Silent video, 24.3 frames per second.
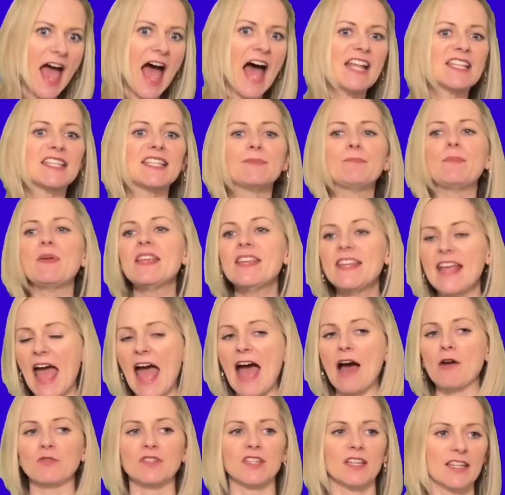and speak
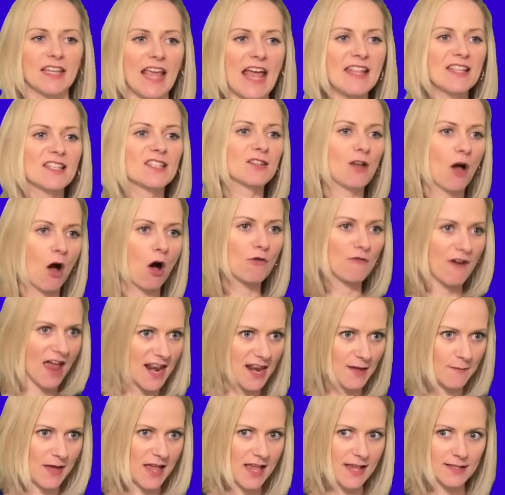out against our
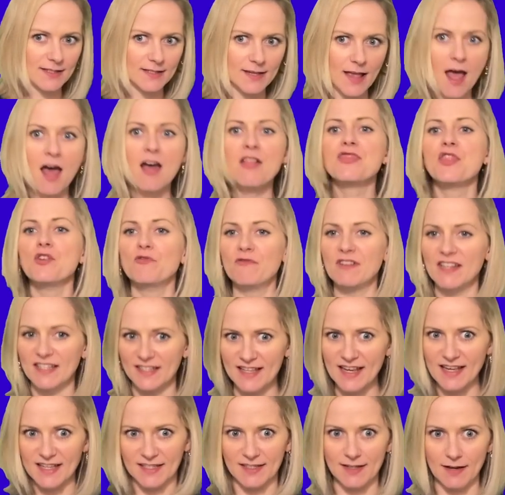enemies, the
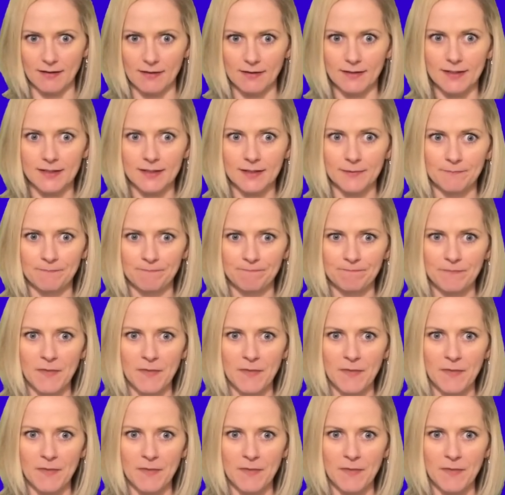resistance.